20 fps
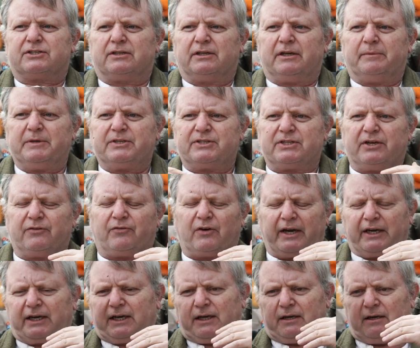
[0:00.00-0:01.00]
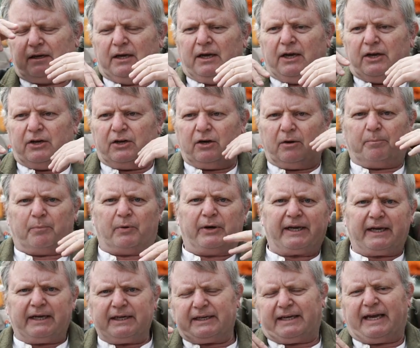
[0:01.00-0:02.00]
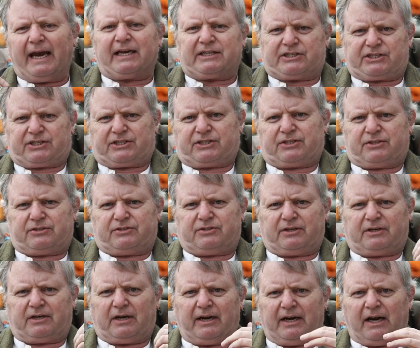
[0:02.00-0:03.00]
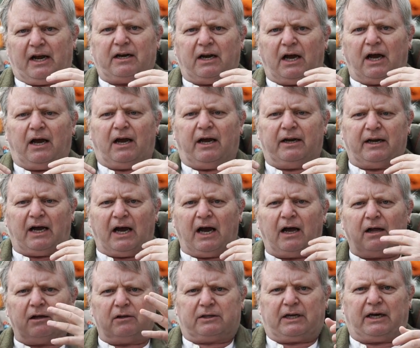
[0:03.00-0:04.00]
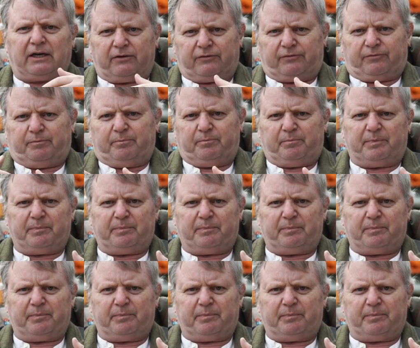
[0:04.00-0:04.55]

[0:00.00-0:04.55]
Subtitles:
me see if I can, bring in guests to kind of, and I'll kind of